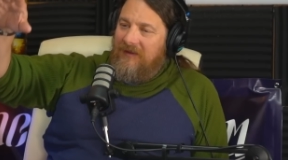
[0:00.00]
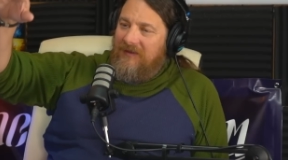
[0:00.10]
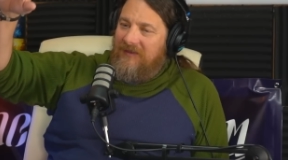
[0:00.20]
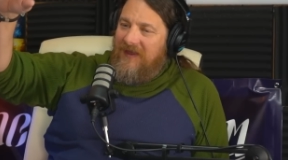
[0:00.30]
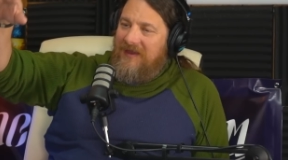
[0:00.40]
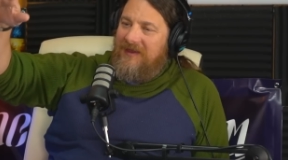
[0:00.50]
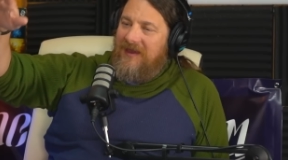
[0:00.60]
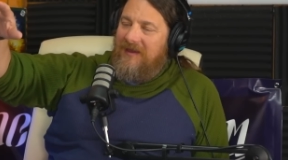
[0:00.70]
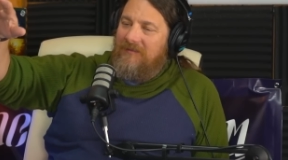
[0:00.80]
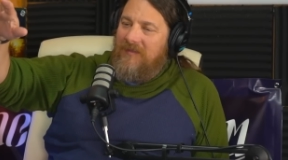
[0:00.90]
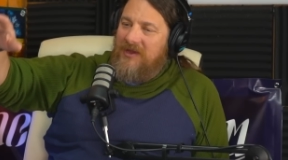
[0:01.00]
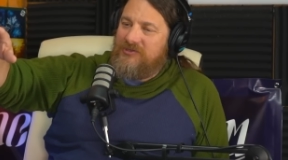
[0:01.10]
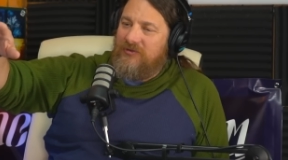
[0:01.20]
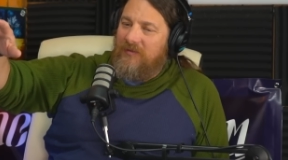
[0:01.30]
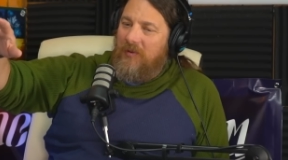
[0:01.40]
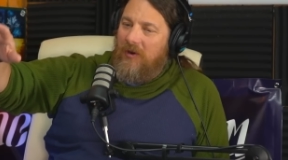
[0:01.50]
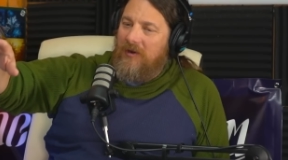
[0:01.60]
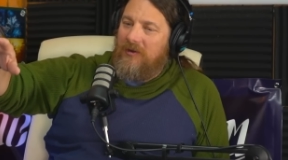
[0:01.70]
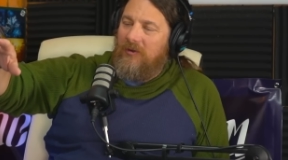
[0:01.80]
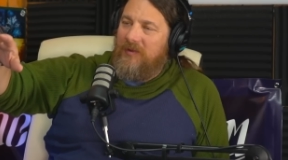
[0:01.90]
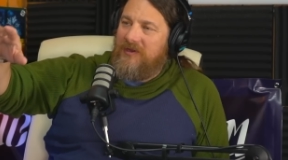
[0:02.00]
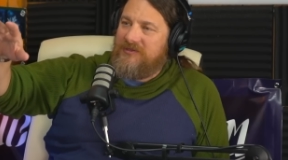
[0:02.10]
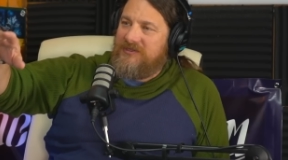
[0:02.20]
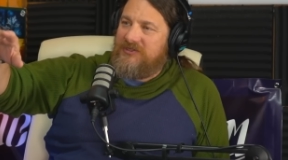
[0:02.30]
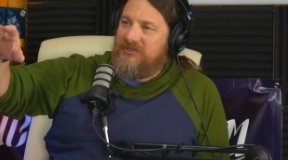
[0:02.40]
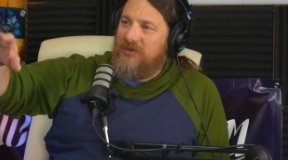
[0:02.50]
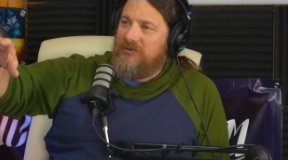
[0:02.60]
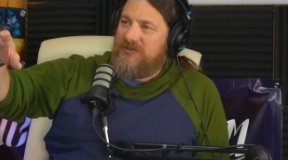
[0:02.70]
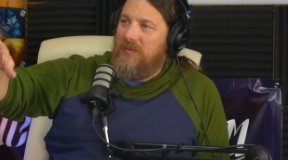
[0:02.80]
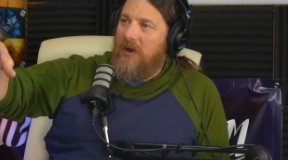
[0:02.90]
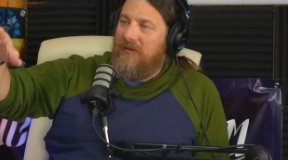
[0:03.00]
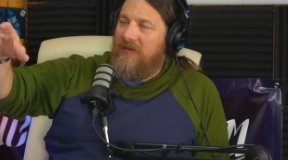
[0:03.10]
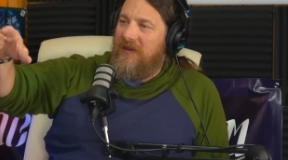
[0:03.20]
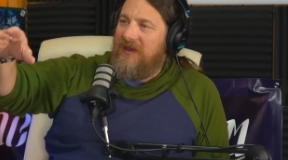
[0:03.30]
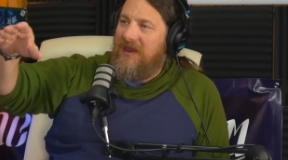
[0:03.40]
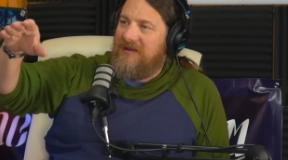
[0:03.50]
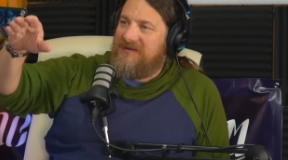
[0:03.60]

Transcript: they can't measure the particle because it's so small that they can't